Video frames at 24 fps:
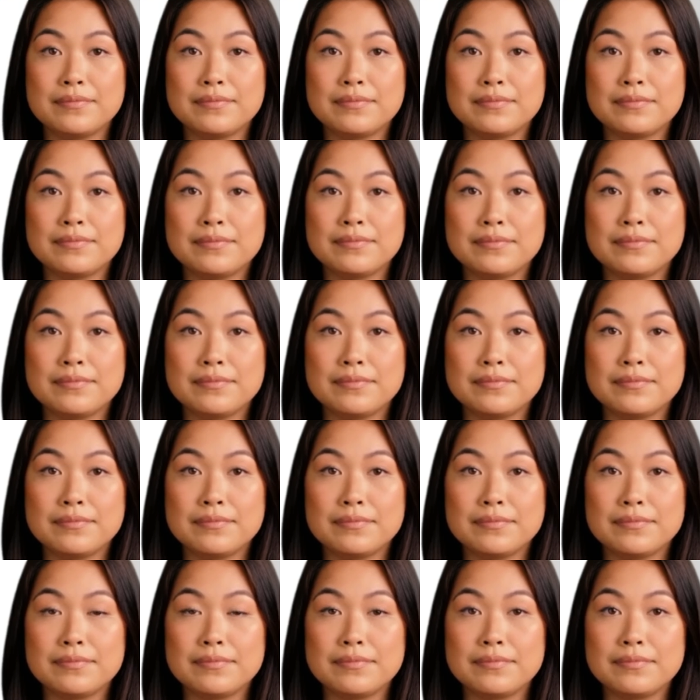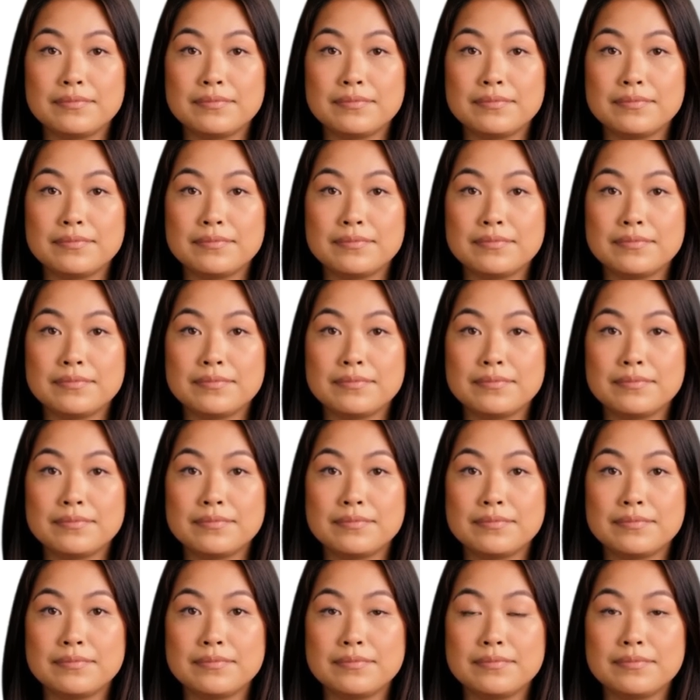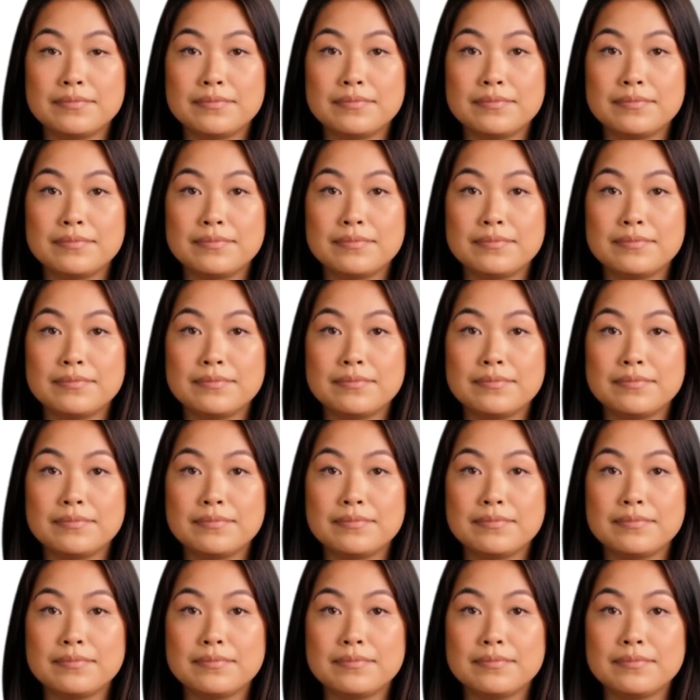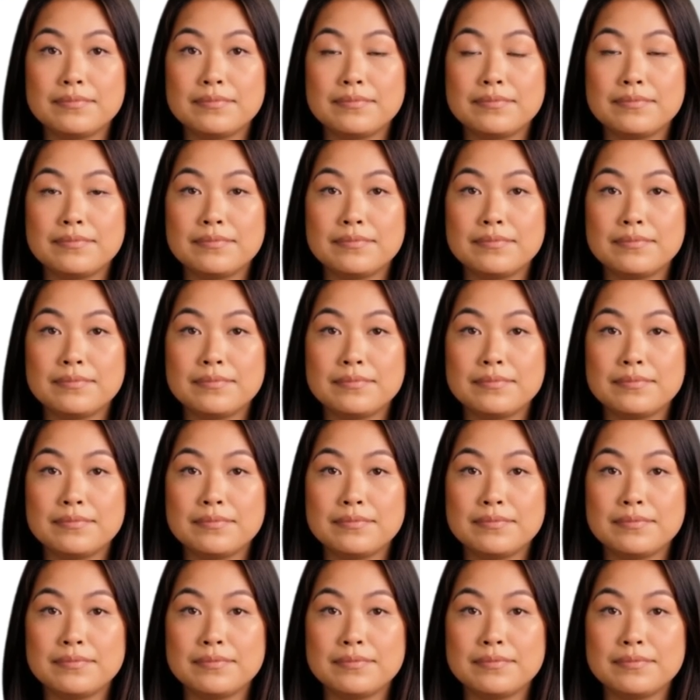Nothing is said.